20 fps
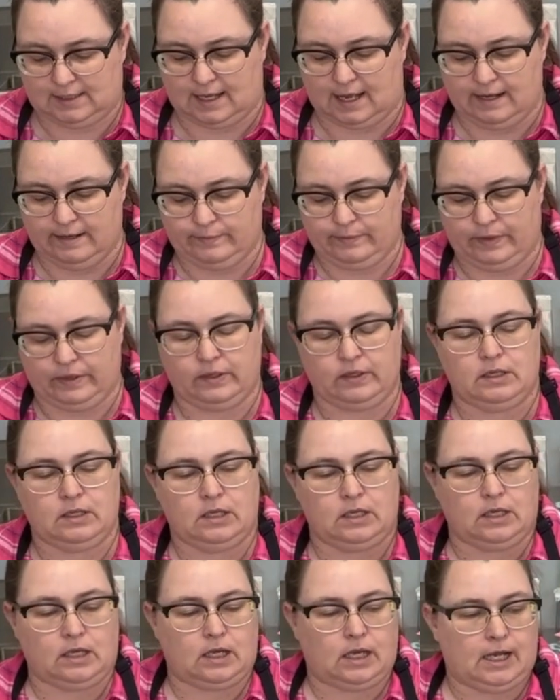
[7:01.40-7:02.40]
up,
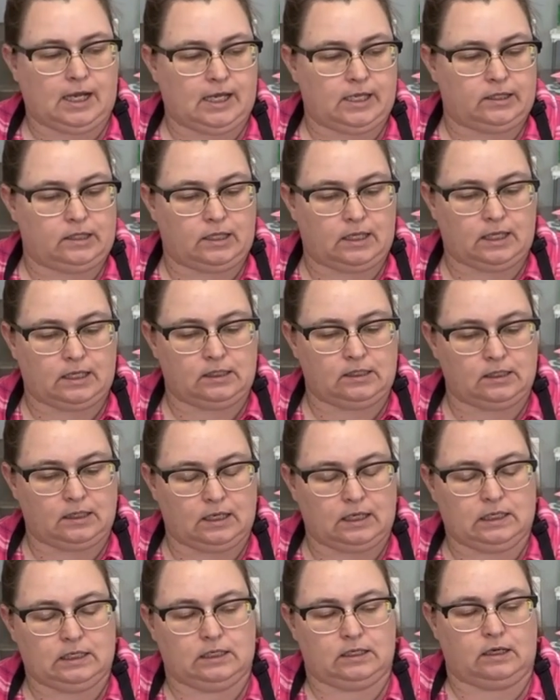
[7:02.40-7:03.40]
and then
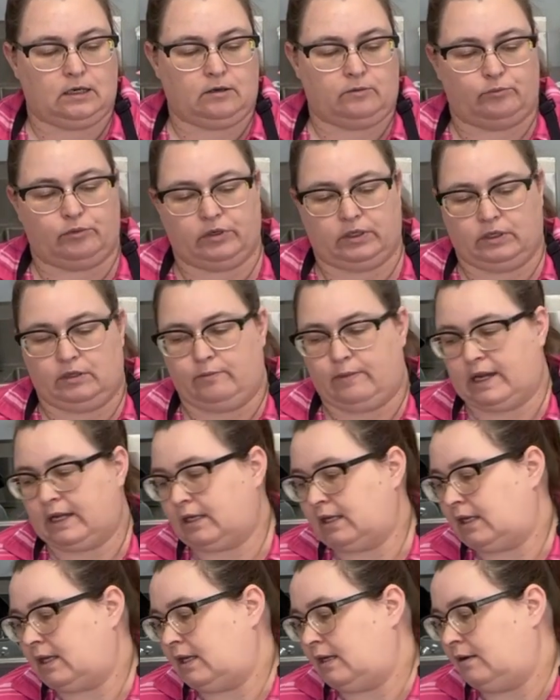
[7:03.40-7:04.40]
I'll bring you back
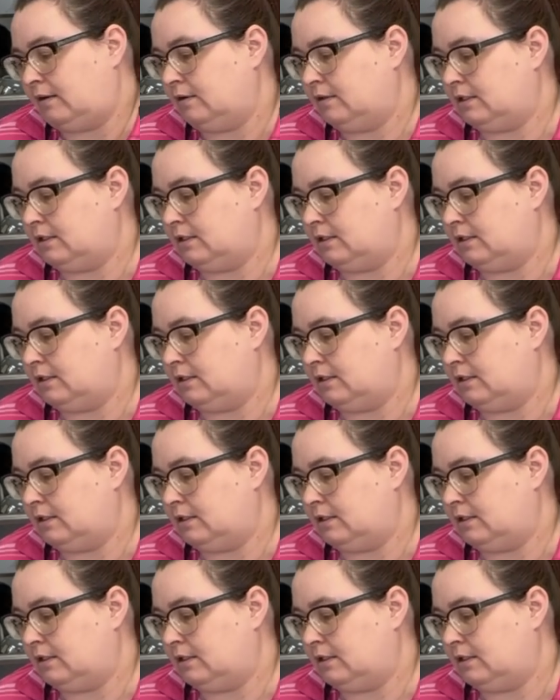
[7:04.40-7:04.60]
again